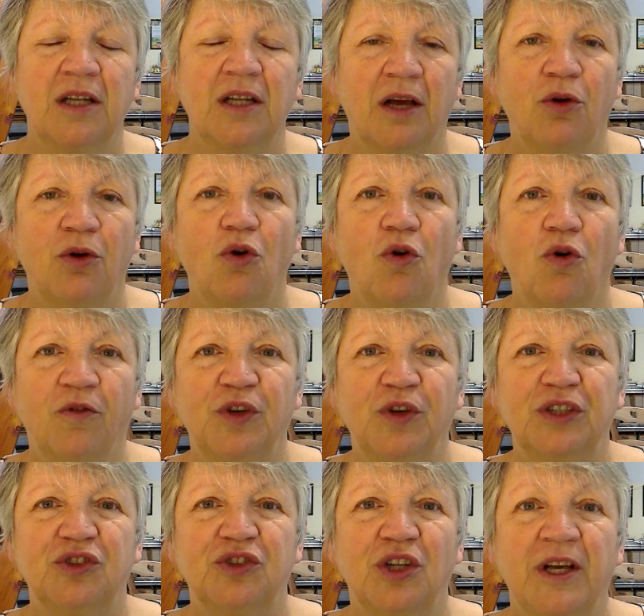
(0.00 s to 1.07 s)
Now,
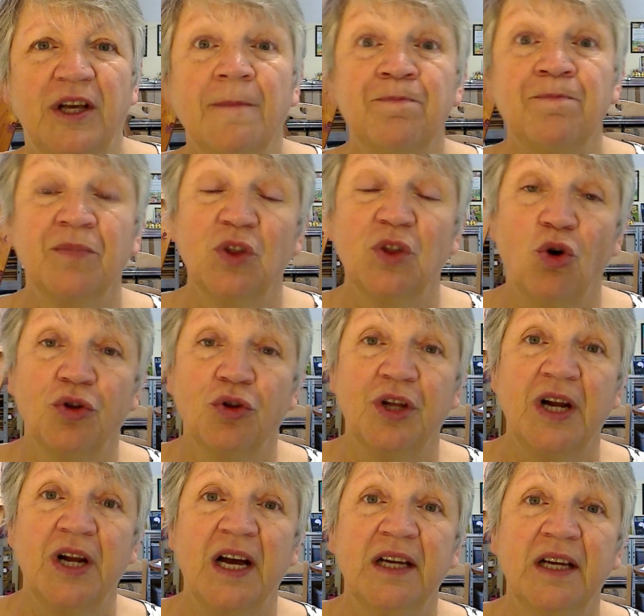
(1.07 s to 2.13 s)
obviously,
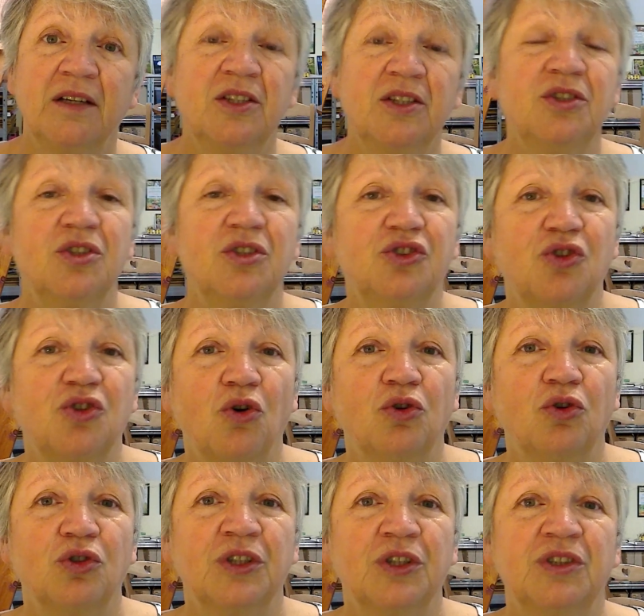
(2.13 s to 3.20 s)
Northern Ireland,
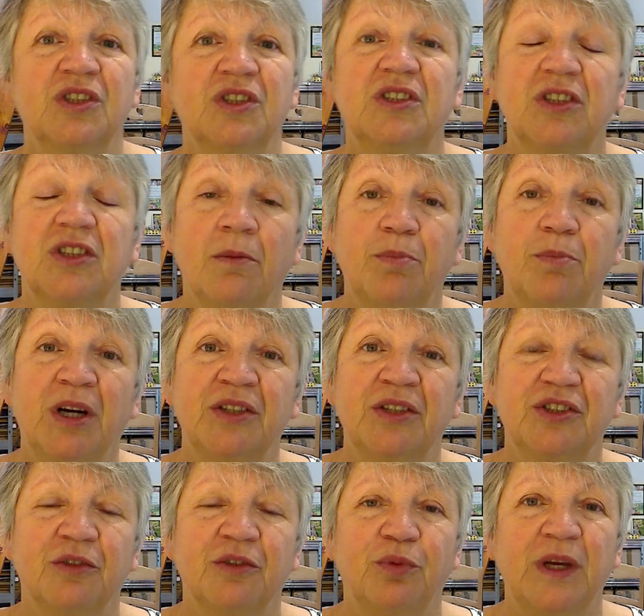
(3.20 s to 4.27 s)
Scotland, some
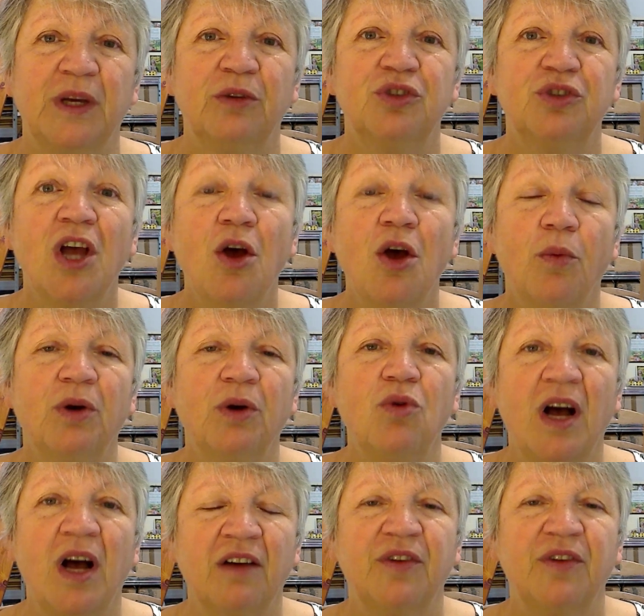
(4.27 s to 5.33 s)
parts of Wales will
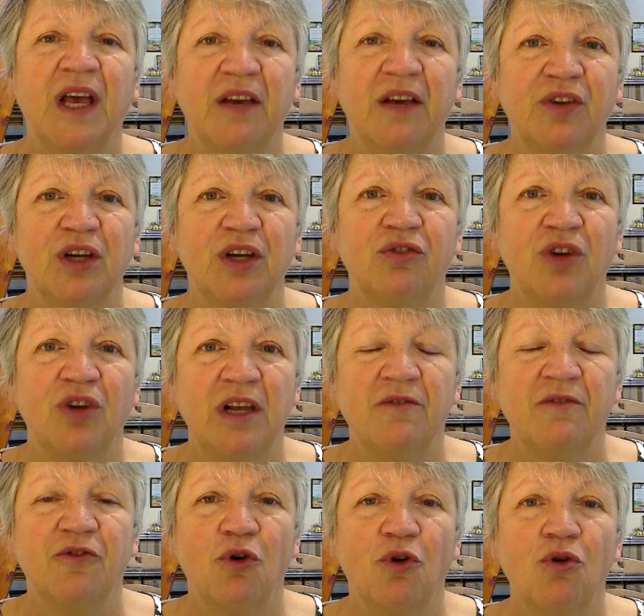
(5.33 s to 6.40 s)
have heavier
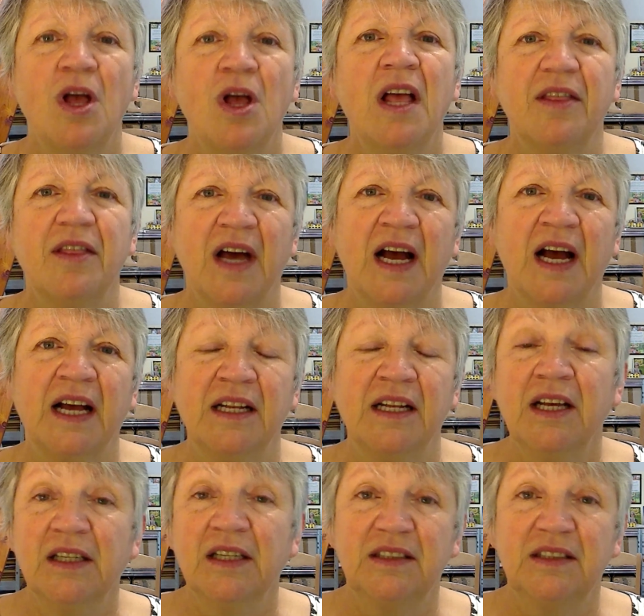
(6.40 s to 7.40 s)
rainfall than,